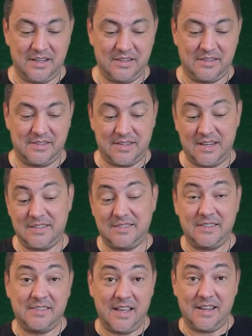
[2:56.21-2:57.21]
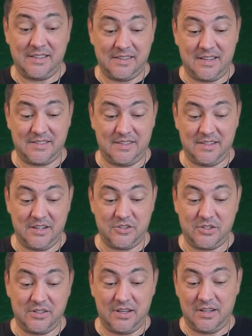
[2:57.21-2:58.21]
It says the data
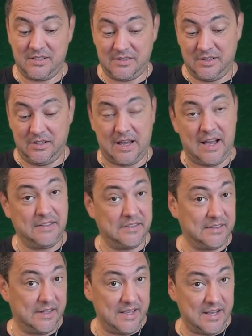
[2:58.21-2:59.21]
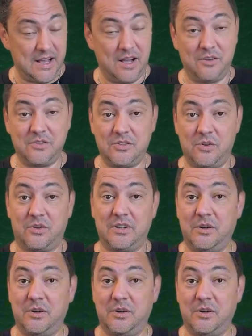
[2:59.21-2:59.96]
destination is either the Lakehouse or the